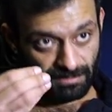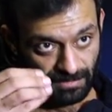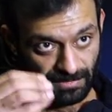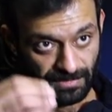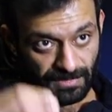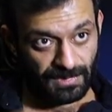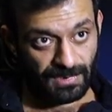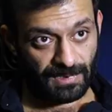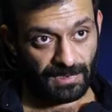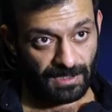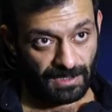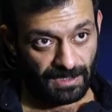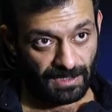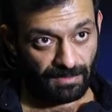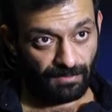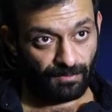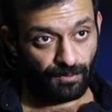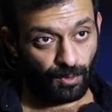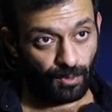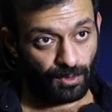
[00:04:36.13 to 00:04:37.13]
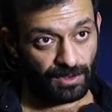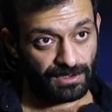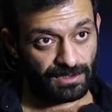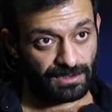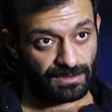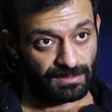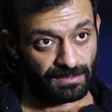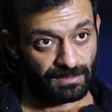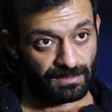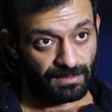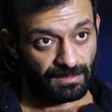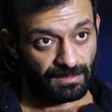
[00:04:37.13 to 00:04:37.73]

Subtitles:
the votes,